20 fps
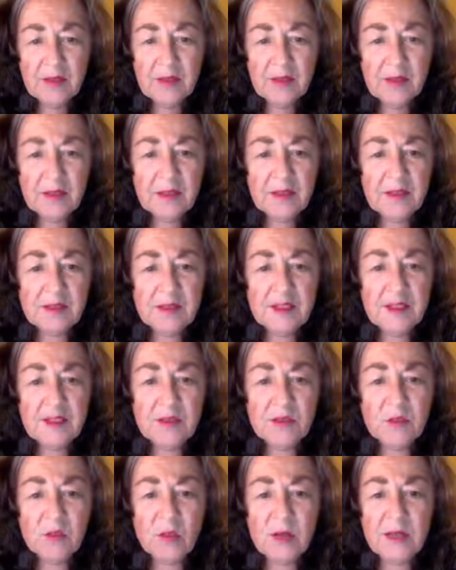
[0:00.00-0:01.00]
Now, this
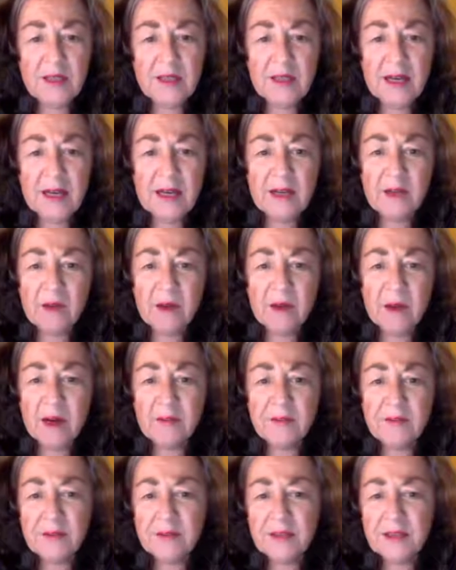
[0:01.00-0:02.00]
is what I
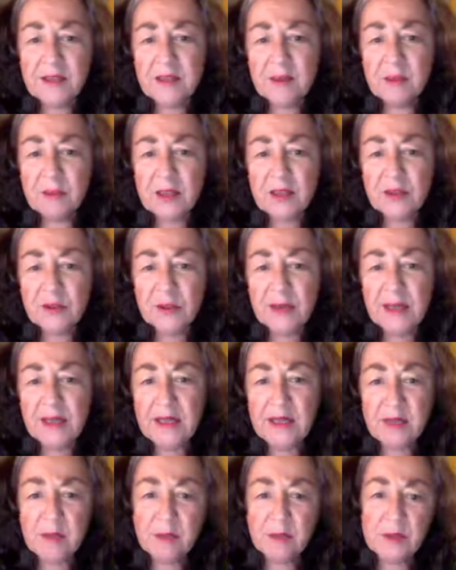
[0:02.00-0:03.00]
offer in my
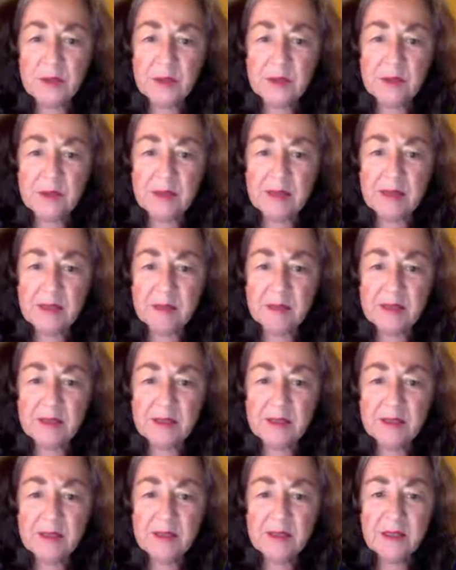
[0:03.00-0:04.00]
training
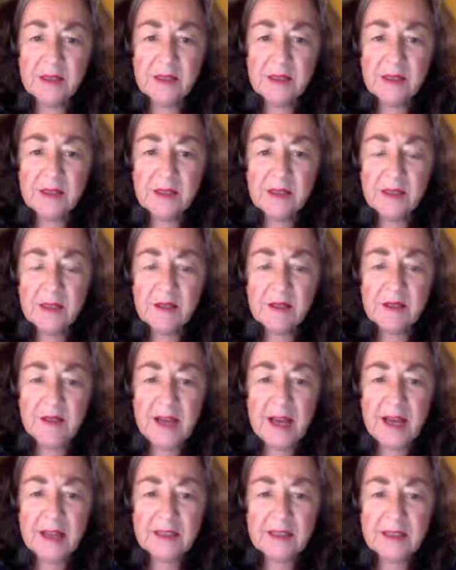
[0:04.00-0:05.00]
programs,
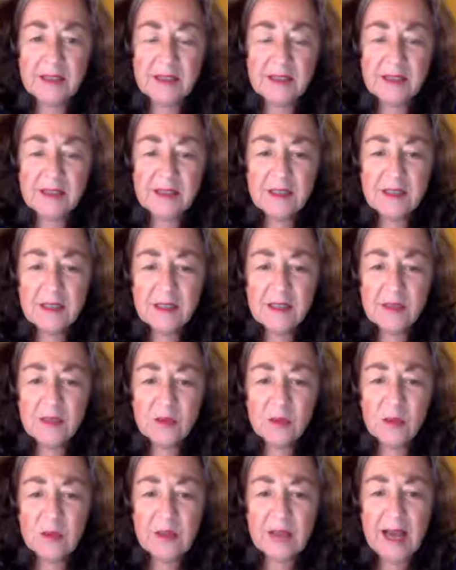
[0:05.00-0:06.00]
that
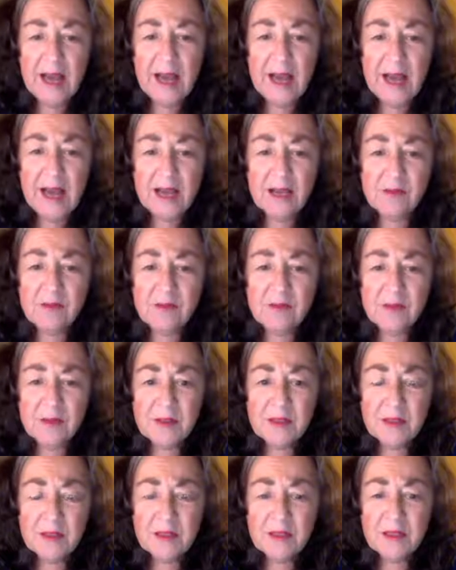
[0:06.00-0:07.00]
we have
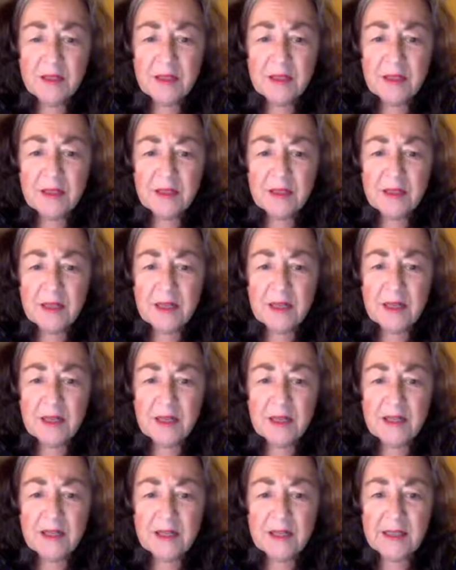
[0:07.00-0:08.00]

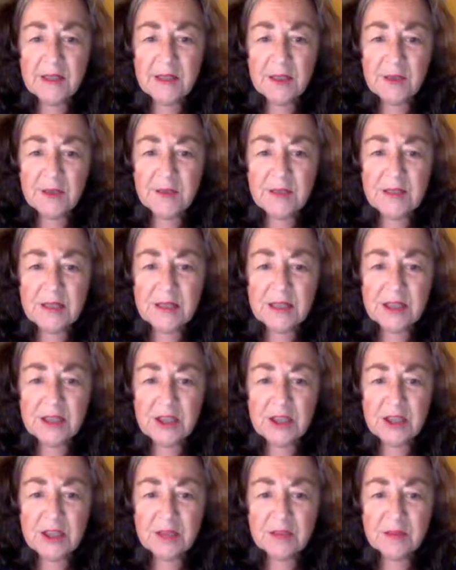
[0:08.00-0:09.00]
an inner
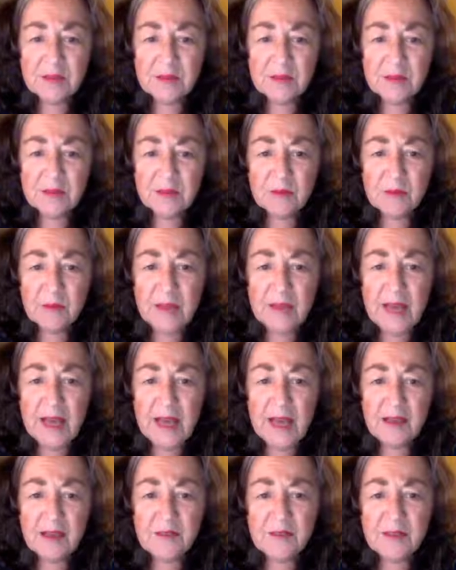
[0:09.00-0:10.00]
physician, we
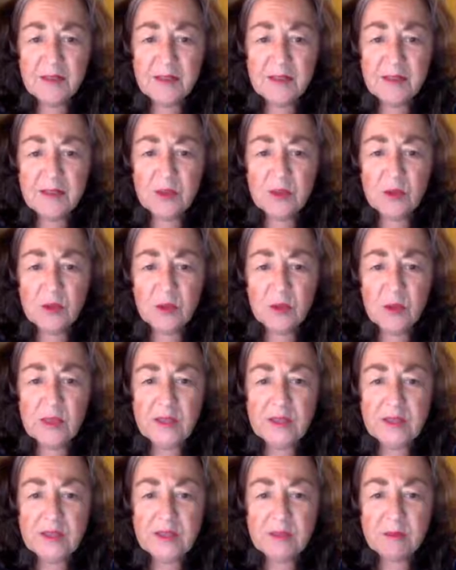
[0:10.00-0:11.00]
have inner
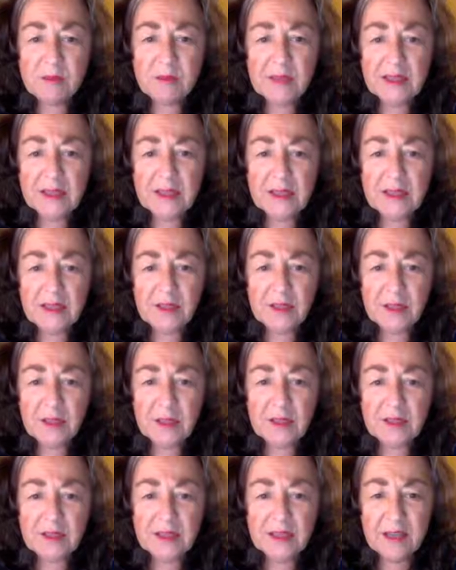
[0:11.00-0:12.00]
wisdom to heal
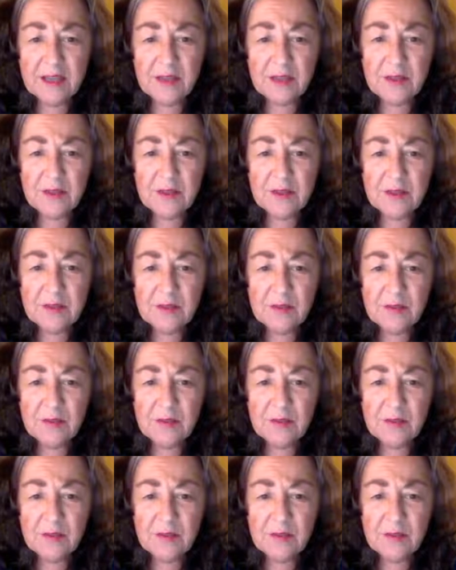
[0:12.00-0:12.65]
ourselves